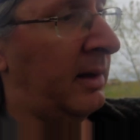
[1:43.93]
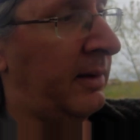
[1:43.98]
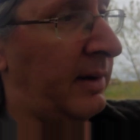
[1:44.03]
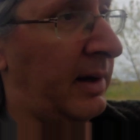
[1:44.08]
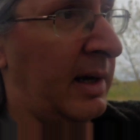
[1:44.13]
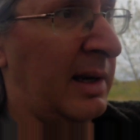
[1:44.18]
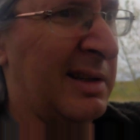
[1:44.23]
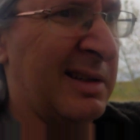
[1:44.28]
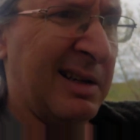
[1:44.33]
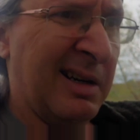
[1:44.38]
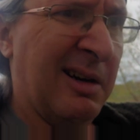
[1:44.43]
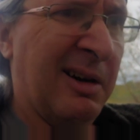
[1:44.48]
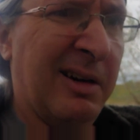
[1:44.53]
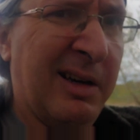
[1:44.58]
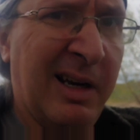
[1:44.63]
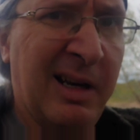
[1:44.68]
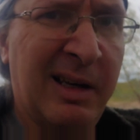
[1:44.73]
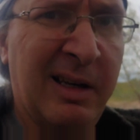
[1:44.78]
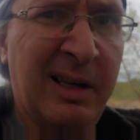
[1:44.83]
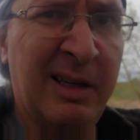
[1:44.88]
that it's kind of hard to
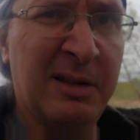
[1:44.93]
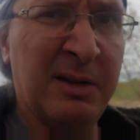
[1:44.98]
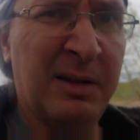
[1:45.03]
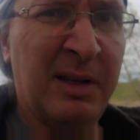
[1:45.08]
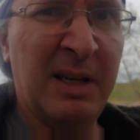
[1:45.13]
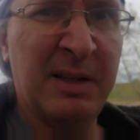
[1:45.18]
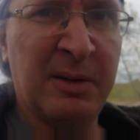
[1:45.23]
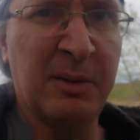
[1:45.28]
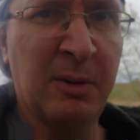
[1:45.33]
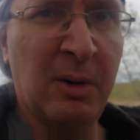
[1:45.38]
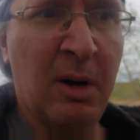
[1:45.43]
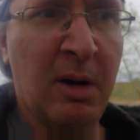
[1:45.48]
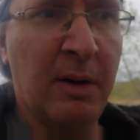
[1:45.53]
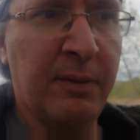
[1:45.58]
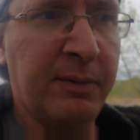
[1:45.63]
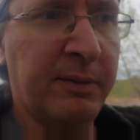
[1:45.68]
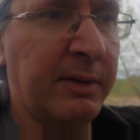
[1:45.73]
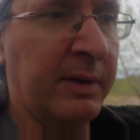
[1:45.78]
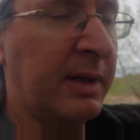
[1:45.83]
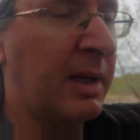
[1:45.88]
get a decent draw off
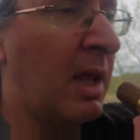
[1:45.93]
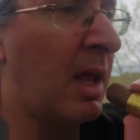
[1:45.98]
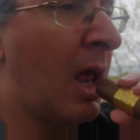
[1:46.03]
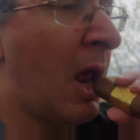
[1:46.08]
of it.